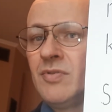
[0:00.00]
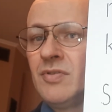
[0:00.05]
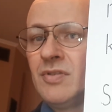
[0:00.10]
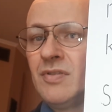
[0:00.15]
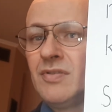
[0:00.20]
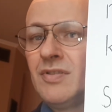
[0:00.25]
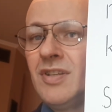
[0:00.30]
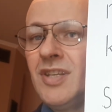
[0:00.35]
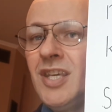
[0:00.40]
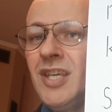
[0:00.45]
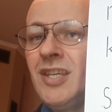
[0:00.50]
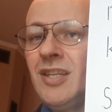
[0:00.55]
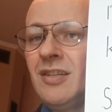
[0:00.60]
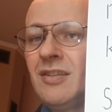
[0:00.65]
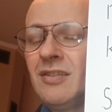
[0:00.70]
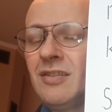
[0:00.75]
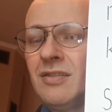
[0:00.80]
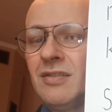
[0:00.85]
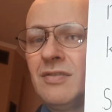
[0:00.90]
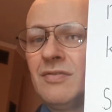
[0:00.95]

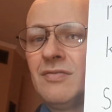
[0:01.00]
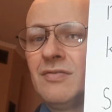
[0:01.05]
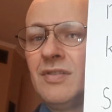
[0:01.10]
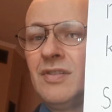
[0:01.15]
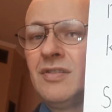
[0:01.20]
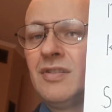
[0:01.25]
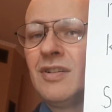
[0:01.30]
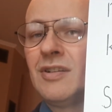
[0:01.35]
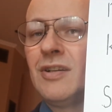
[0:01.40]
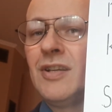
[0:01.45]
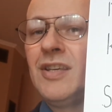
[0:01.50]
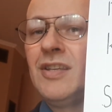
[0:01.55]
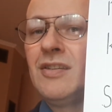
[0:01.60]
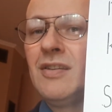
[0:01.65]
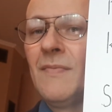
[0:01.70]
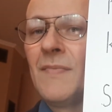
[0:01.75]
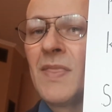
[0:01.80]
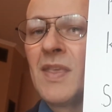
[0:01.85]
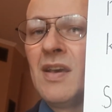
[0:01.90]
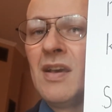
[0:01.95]
neat, right,
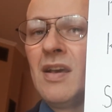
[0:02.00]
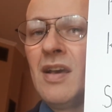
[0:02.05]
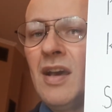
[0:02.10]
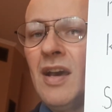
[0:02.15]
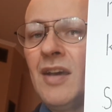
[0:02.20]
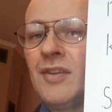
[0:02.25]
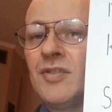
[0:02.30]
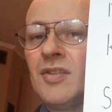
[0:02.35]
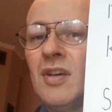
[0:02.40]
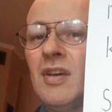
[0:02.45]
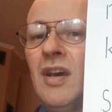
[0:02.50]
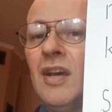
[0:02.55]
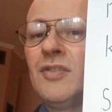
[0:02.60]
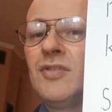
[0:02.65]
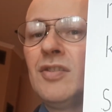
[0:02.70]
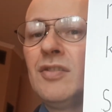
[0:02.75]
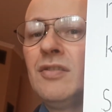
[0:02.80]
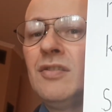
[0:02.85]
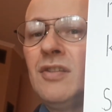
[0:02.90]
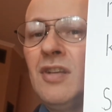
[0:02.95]
clean,
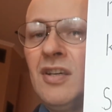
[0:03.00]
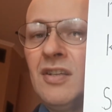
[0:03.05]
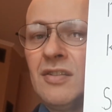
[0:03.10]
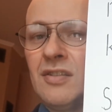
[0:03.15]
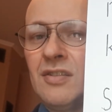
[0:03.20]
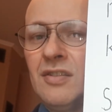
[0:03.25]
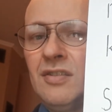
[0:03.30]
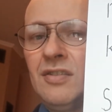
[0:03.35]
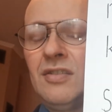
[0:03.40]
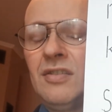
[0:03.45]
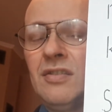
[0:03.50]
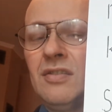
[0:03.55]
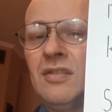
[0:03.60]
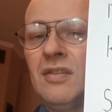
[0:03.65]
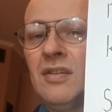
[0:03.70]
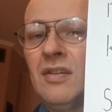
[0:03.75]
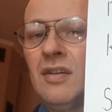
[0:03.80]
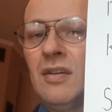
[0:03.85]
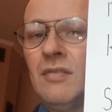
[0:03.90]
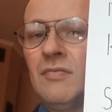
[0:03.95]
and knit,
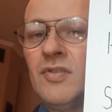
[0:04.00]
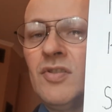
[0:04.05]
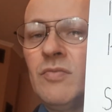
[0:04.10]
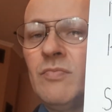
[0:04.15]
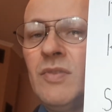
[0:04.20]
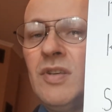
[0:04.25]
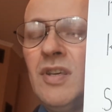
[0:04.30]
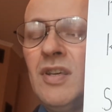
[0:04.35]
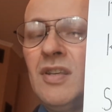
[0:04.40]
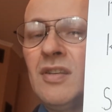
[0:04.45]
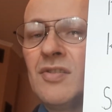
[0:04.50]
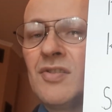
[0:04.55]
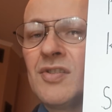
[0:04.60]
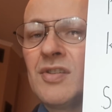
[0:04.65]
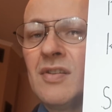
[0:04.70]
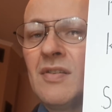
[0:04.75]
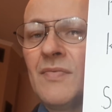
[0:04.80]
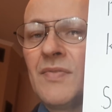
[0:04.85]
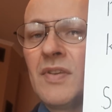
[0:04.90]
which means,